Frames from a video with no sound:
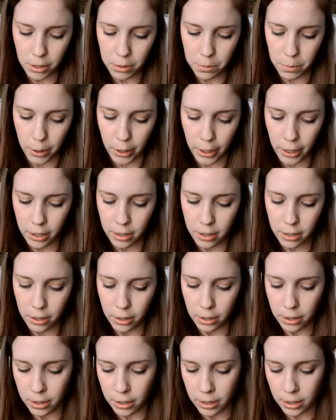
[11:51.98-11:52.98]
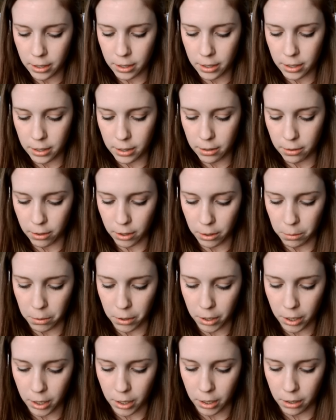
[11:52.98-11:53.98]
that's bright. Really
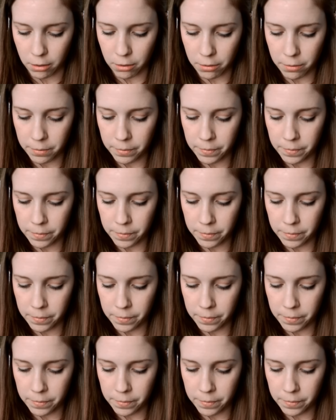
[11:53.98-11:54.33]
pretty, though.